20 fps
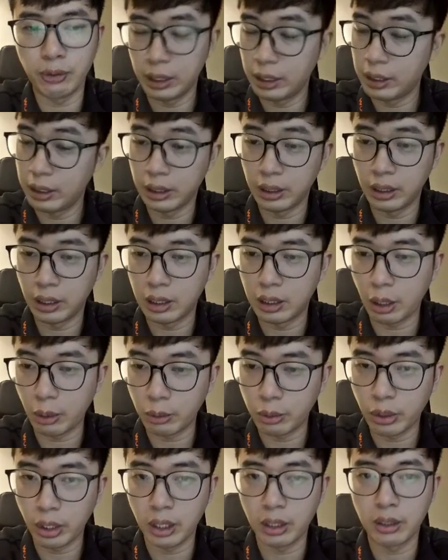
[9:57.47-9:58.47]
in the
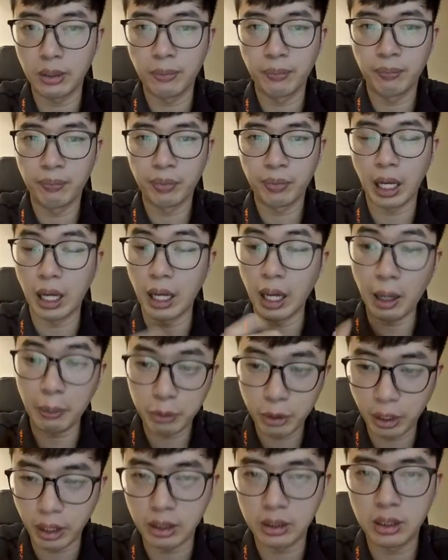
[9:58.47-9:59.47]
downtrend,
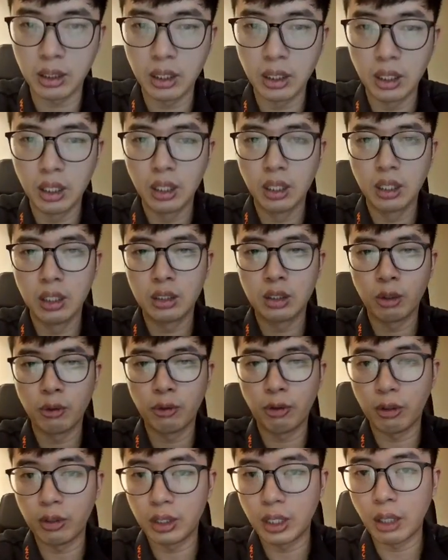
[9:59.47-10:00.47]
uptrends. So
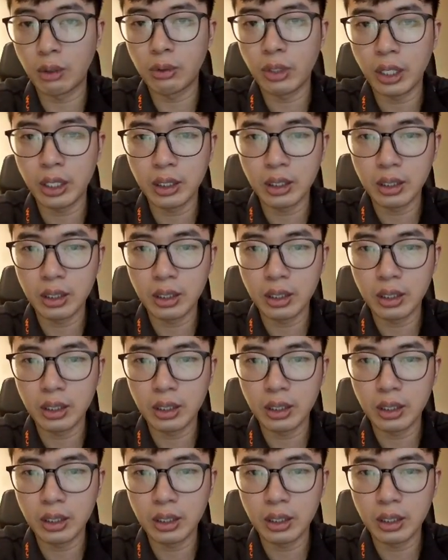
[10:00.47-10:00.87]
for downtrend,